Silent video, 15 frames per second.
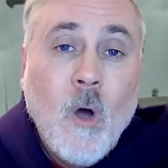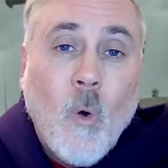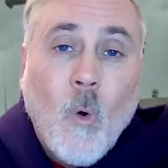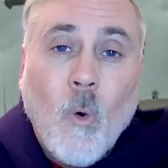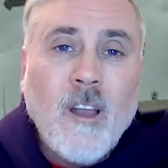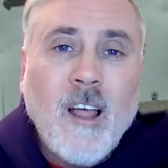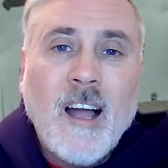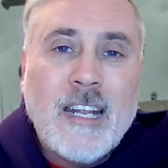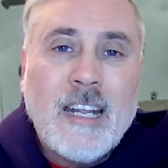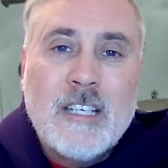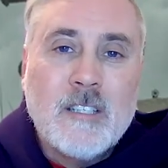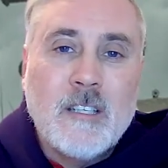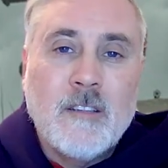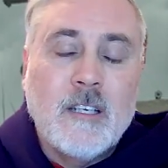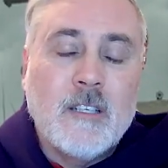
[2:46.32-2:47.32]
Orlok
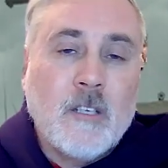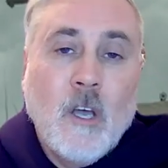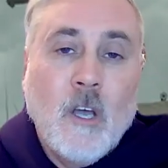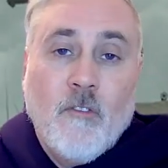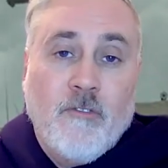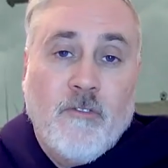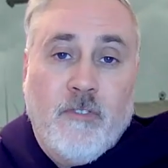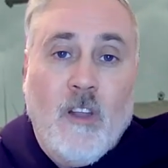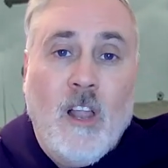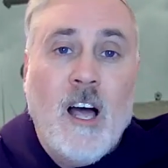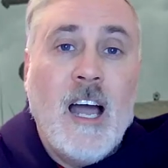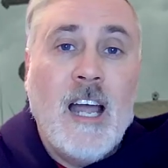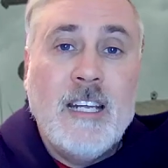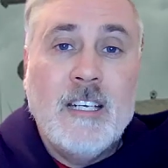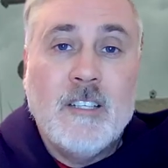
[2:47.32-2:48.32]
isn't this
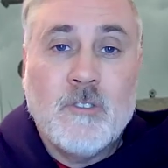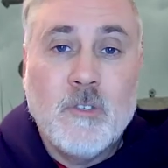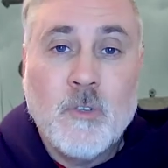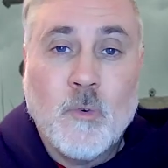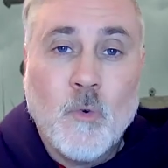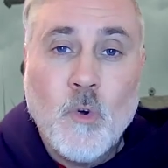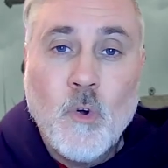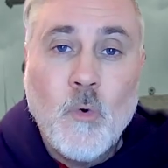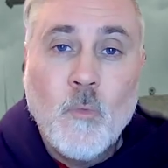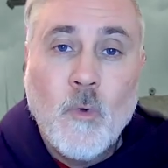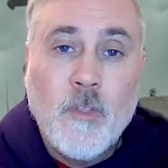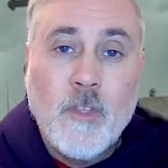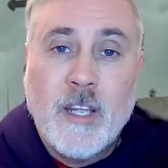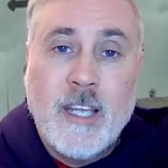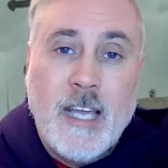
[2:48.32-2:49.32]
fly into the room
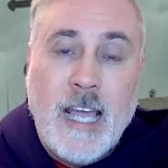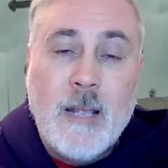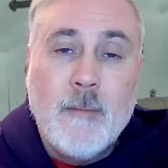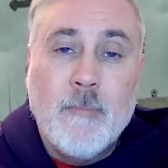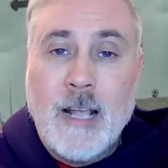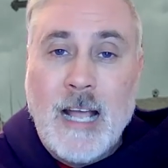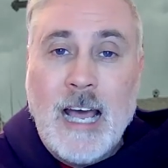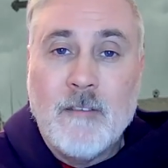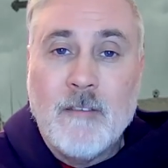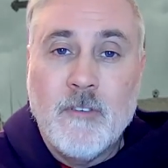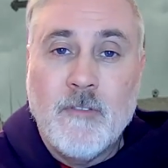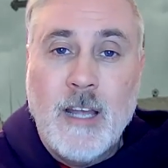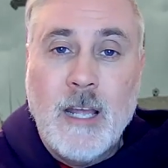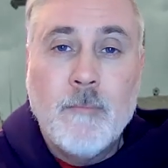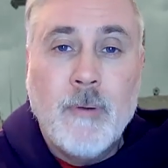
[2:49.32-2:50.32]
with a cape kind of a
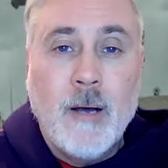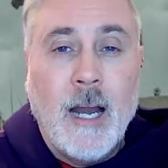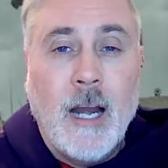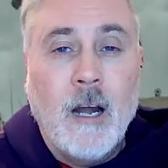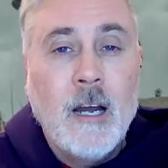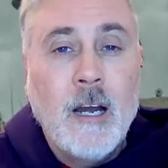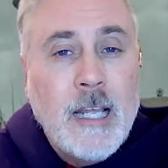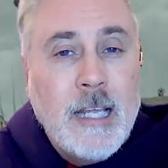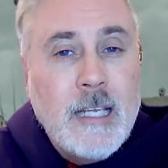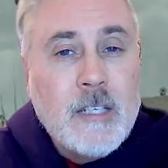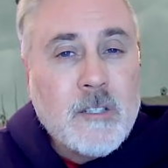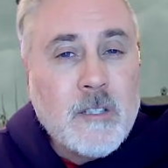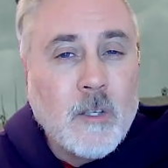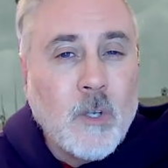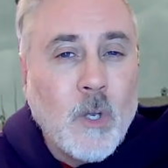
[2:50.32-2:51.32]
vampire. He
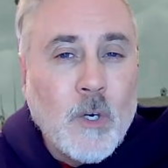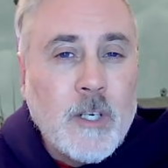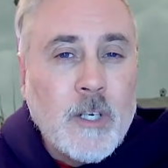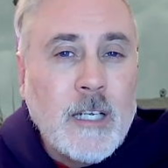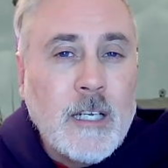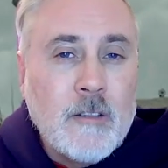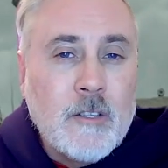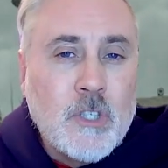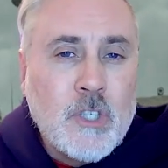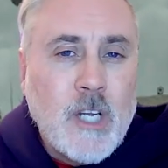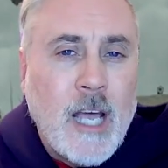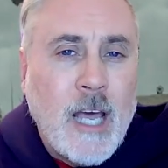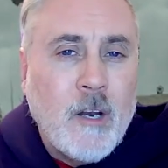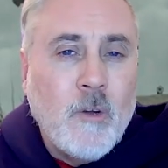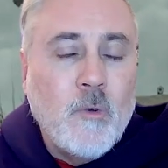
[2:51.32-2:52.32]
is the lurking in the
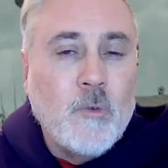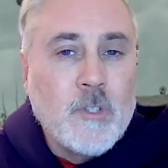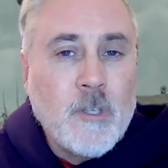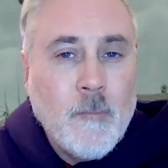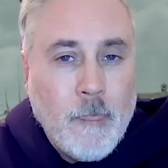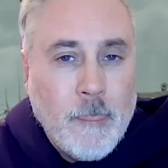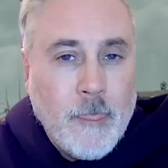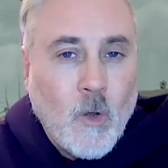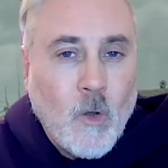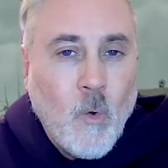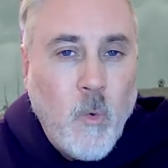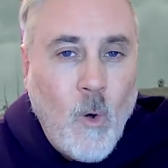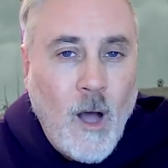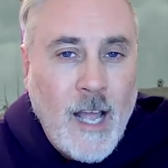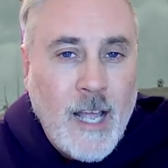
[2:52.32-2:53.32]
shadows, the
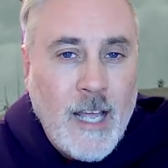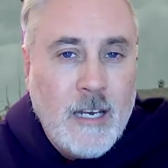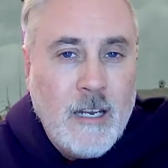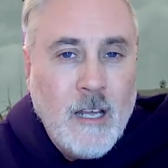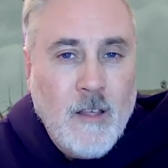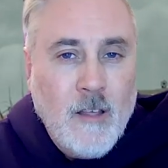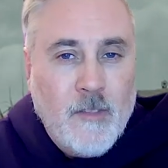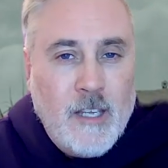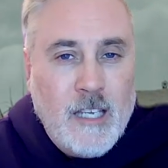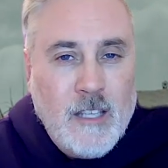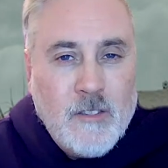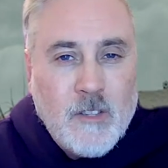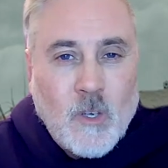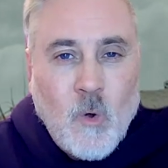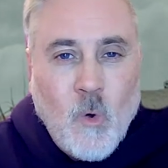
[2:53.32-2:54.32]
quiet, the
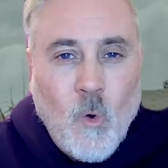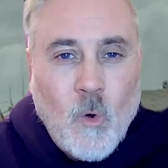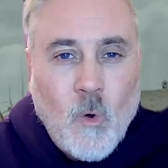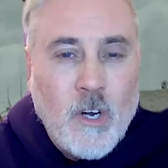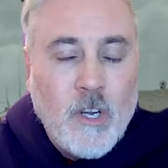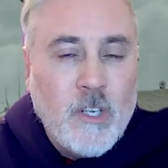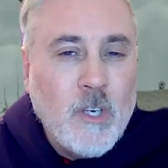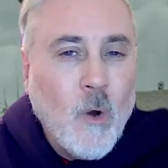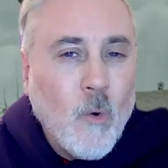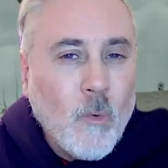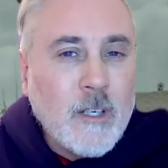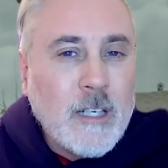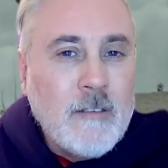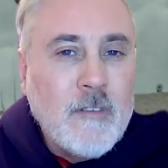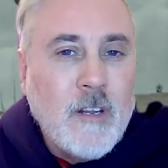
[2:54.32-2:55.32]
in the corner. You don't
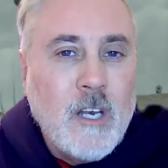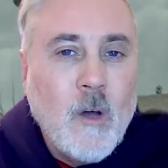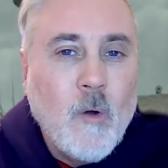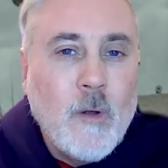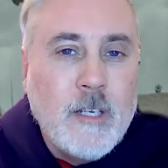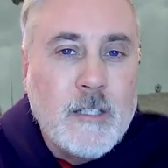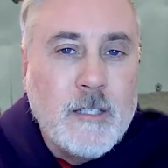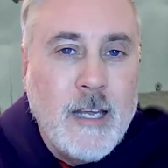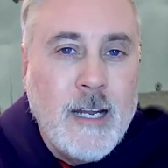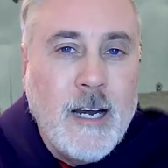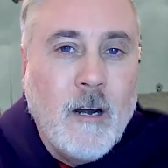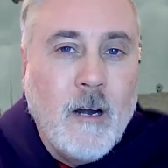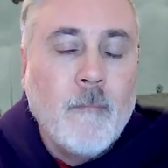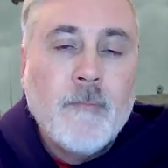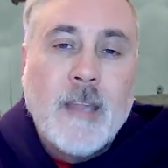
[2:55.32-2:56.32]
really even know he's
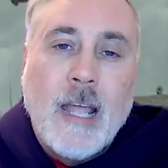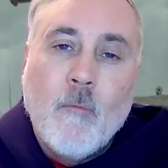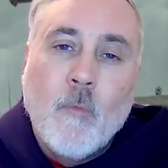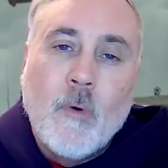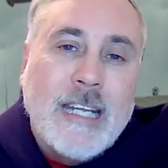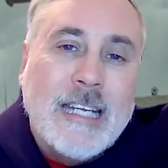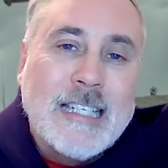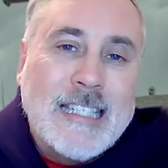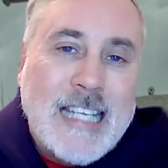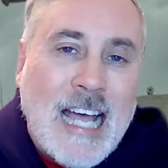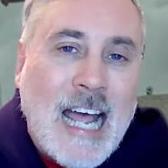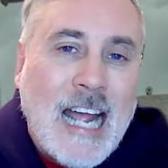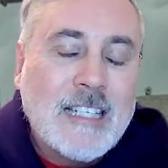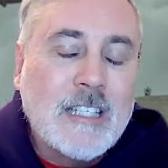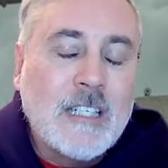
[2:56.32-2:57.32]
there. And when he
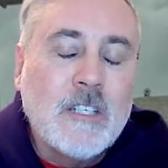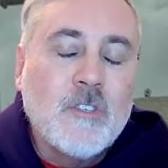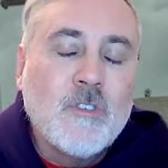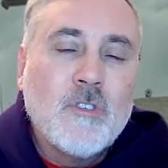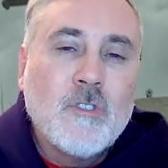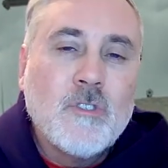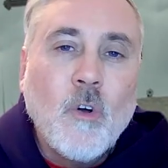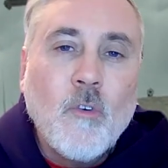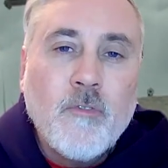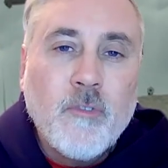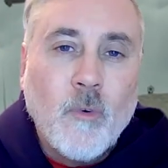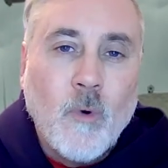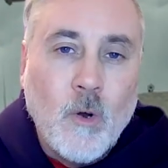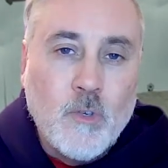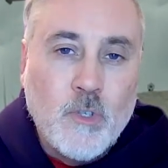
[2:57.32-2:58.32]
attacks, it is so
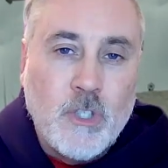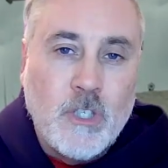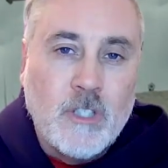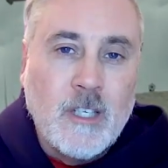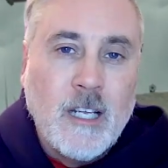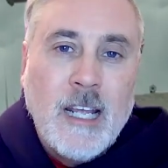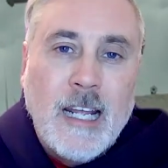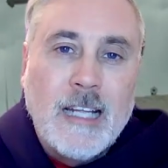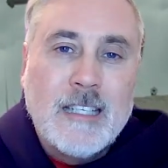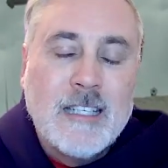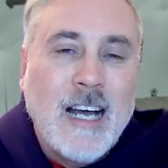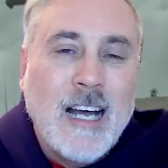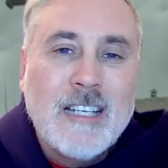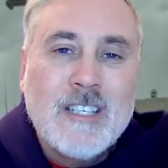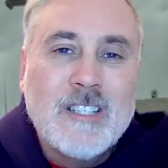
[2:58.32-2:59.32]
ferocious. It's
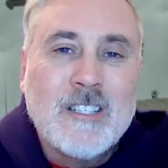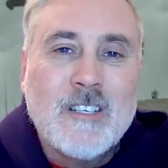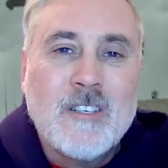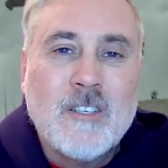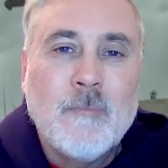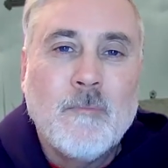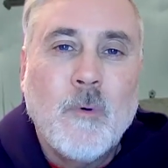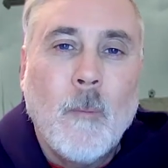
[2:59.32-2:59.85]
not just a simple